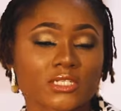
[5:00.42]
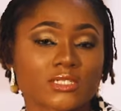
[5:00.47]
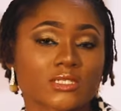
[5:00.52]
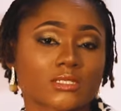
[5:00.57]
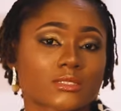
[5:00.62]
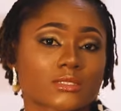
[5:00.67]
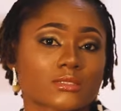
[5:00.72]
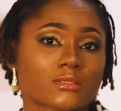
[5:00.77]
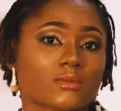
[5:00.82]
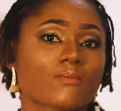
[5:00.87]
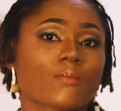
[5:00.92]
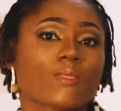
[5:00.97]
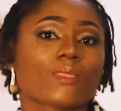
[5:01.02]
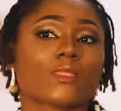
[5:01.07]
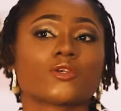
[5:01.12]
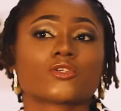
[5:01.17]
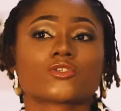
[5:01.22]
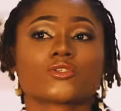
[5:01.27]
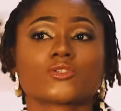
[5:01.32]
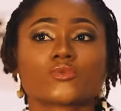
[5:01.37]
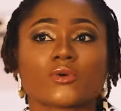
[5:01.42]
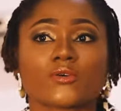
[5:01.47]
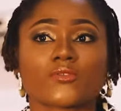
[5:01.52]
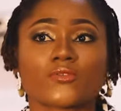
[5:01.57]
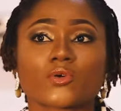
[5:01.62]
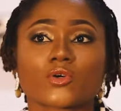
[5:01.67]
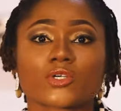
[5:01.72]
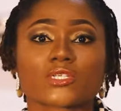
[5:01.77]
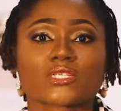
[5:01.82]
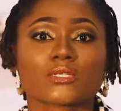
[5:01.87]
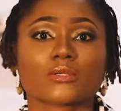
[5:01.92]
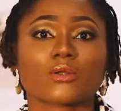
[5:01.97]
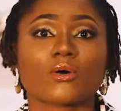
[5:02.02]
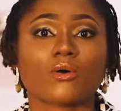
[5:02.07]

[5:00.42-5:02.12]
this shoot, we're focusing